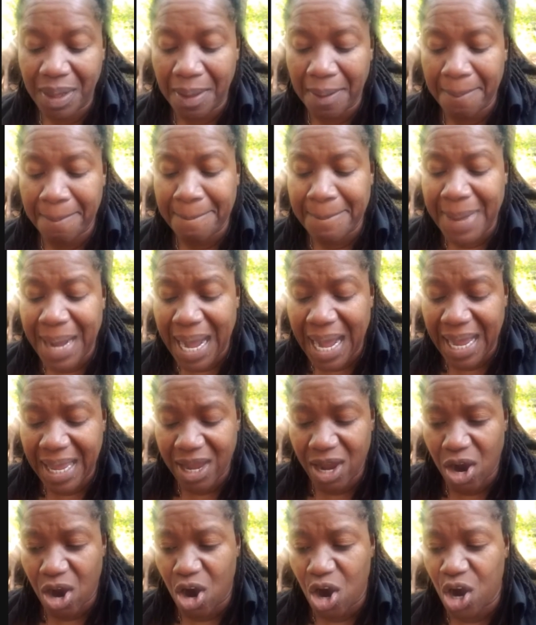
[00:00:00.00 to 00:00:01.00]

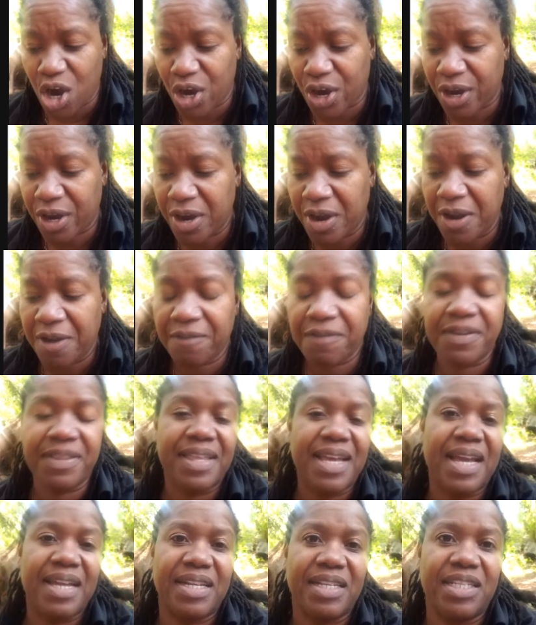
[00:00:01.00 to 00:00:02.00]
My R for
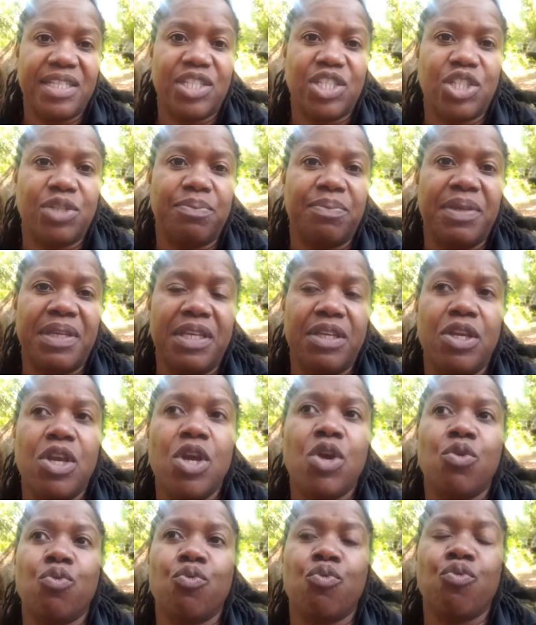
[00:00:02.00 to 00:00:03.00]
that is to be
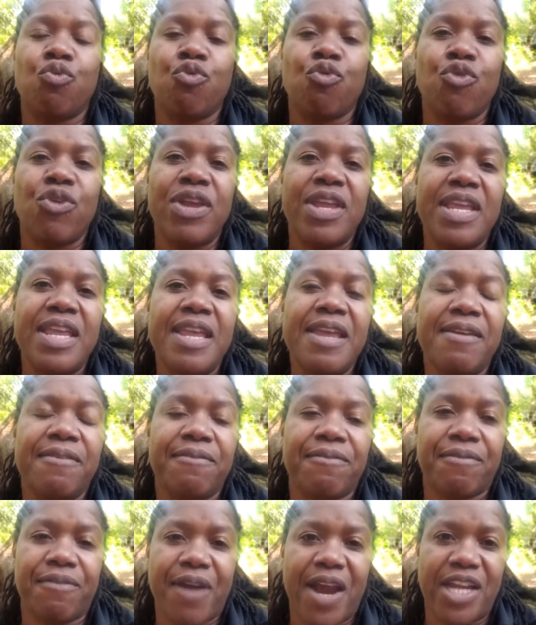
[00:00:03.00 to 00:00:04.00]

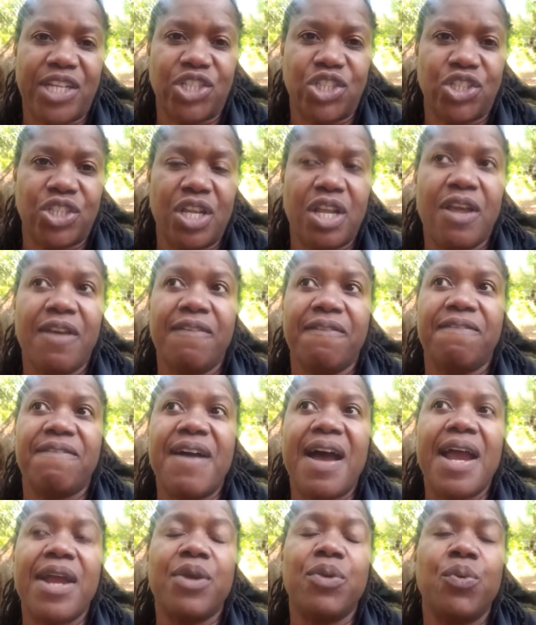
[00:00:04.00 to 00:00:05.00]
refreshed.
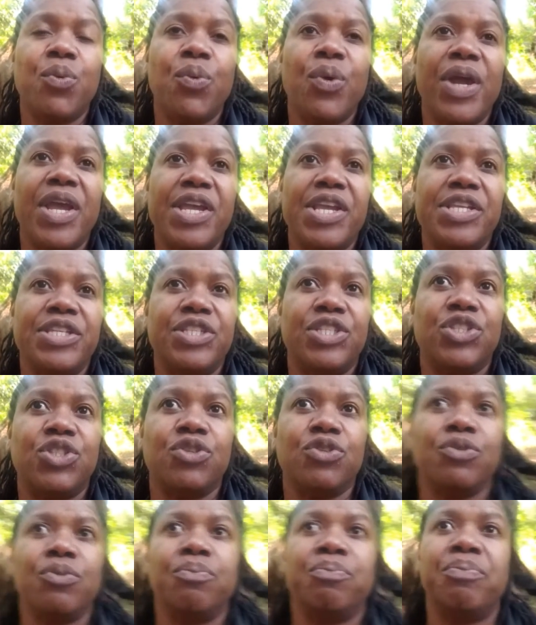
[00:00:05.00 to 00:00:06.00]
Find ways to